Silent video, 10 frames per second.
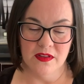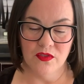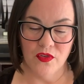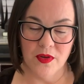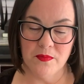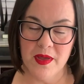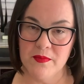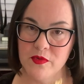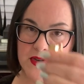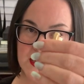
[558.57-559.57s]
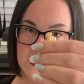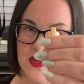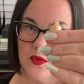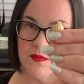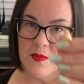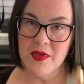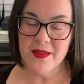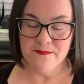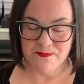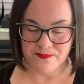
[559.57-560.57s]
from Pen Boutique to go with my
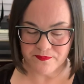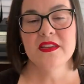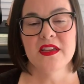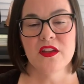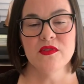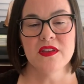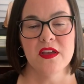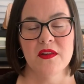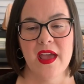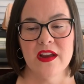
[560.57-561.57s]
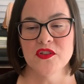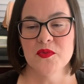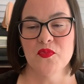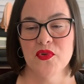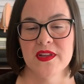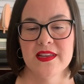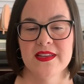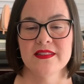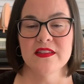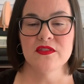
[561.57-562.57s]
pen. It goes on actually pretty easy.